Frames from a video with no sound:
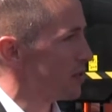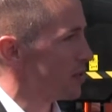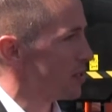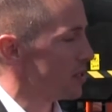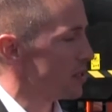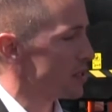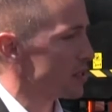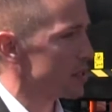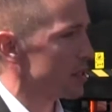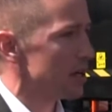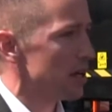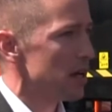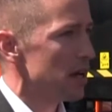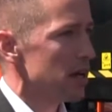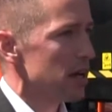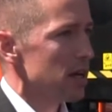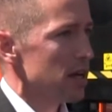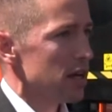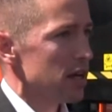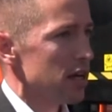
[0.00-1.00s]
for us.
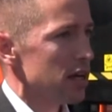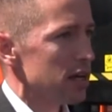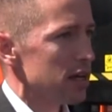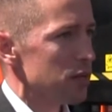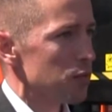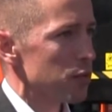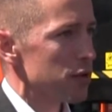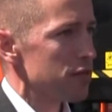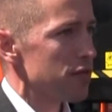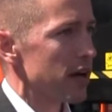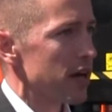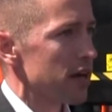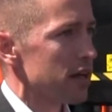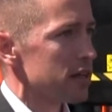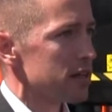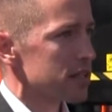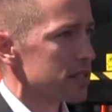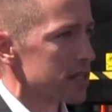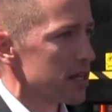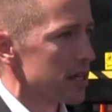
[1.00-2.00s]
And we've
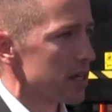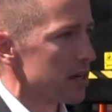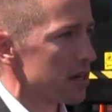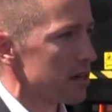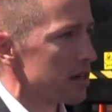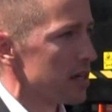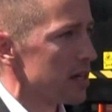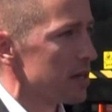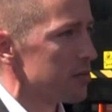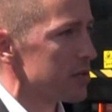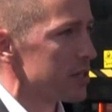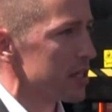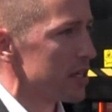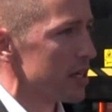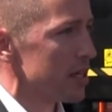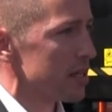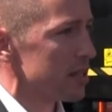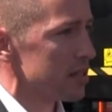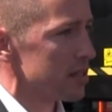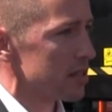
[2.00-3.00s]
had the SkyGuard option
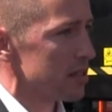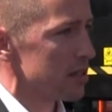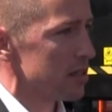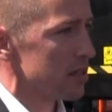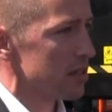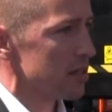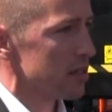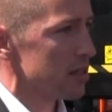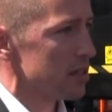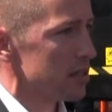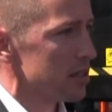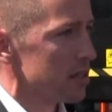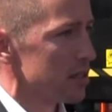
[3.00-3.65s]
as a